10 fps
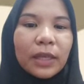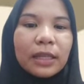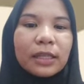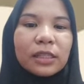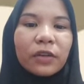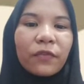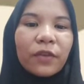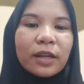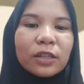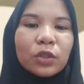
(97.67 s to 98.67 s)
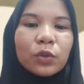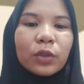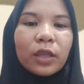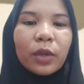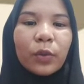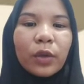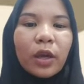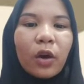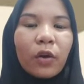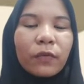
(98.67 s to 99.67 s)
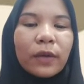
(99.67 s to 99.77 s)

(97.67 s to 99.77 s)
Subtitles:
This refers to the way of